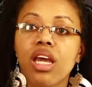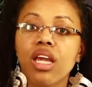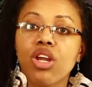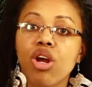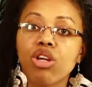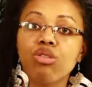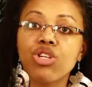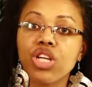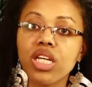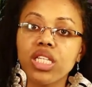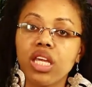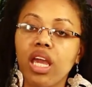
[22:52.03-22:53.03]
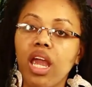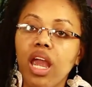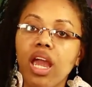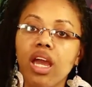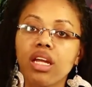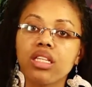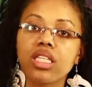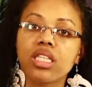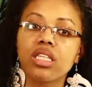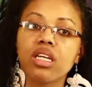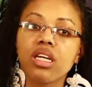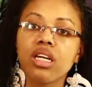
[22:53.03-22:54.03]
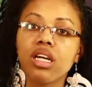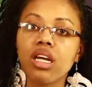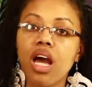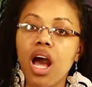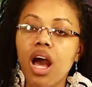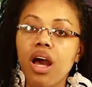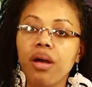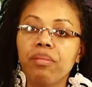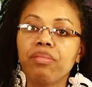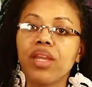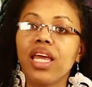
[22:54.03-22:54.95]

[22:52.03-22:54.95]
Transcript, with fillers: You know, you just can't um,